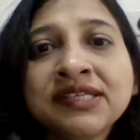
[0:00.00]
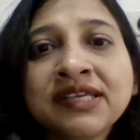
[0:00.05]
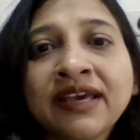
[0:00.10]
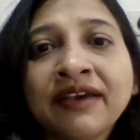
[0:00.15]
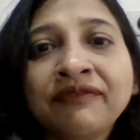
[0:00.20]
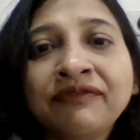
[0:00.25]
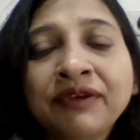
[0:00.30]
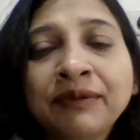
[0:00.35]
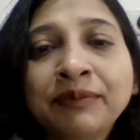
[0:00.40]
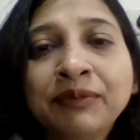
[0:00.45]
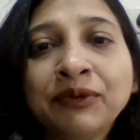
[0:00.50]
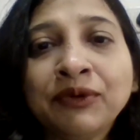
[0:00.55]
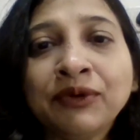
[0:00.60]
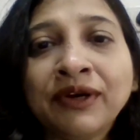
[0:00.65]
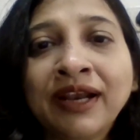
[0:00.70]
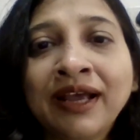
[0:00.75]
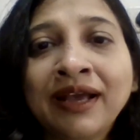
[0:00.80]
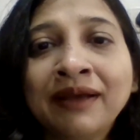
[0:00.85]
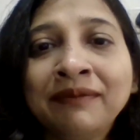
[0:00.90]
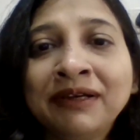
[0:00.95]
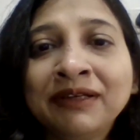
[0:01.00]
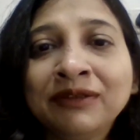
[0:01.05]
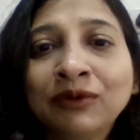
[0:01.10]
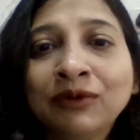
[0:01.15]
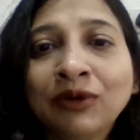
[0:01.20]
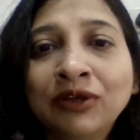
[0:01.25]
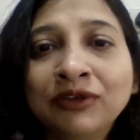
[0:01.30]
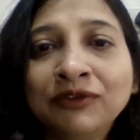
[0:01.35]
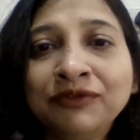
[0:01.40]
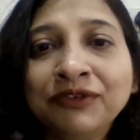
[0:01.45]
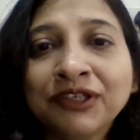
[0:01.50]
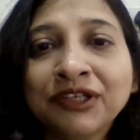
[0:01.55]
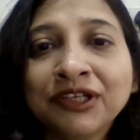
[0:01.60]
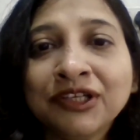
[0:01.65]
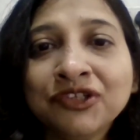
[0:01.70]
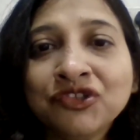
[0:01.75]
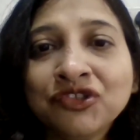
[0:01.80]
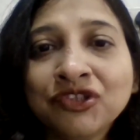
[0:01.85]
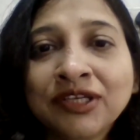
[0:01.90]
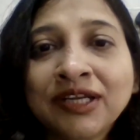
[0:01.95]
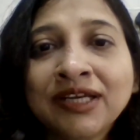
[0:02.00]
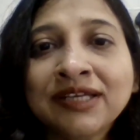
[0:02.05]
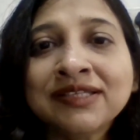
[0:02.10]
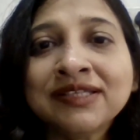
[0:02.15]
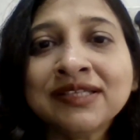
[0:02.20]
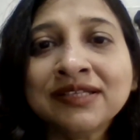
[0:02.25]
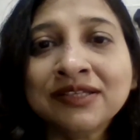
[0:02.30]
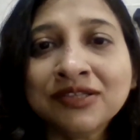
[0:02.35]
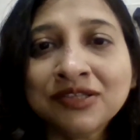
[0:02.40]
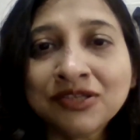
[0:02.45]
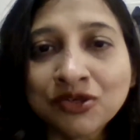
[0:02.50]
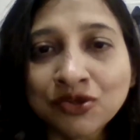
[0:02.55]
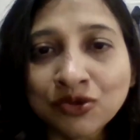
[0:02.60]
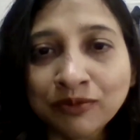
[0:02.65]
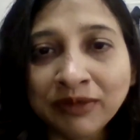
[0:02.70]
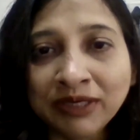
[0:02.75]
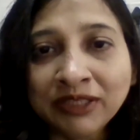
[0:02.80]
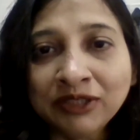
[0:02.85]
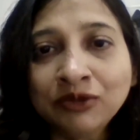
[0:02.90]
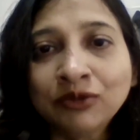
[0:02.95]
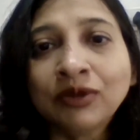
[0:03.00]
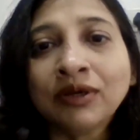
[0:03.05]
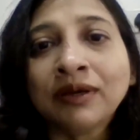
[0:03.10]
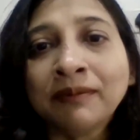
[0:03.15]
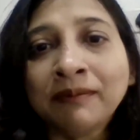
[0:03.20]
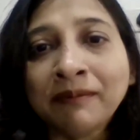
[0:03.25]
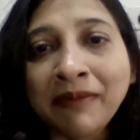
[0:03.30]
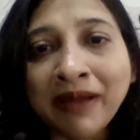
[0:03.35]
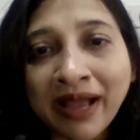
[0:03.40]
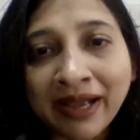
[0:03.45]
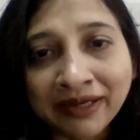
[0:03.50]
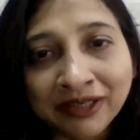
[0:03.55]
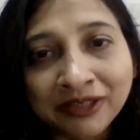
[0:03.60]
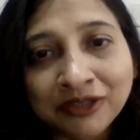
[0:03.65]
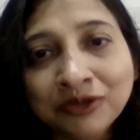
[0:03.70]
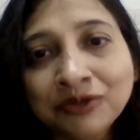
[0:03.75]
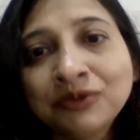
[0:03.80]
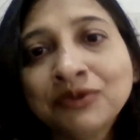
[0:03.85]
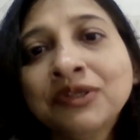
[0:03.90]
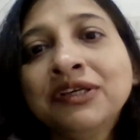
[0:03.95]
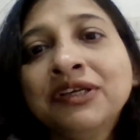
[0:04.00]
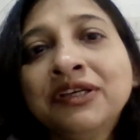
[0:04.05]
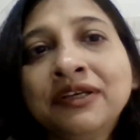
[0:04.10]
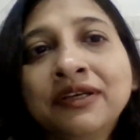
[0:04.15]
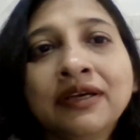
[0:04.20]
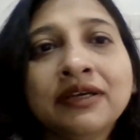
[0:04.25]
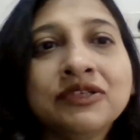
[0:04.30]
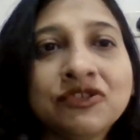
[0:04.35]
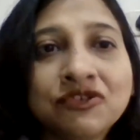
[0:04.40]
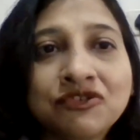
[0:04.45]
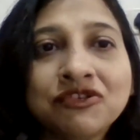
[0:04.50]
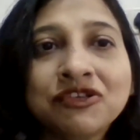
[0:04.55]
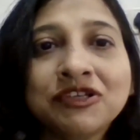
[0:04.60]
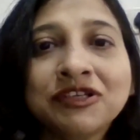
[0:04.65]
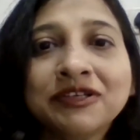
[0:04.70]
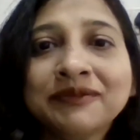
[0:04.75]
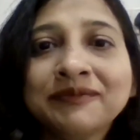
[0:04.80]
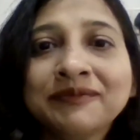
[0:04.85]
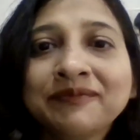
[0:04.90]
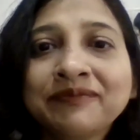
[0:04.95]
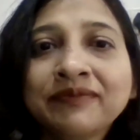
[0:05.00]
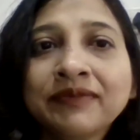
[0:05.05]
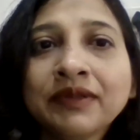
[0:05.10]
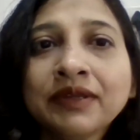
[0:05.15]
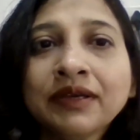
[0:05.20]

the CFA program and qualification as an instrument to come back into the industry.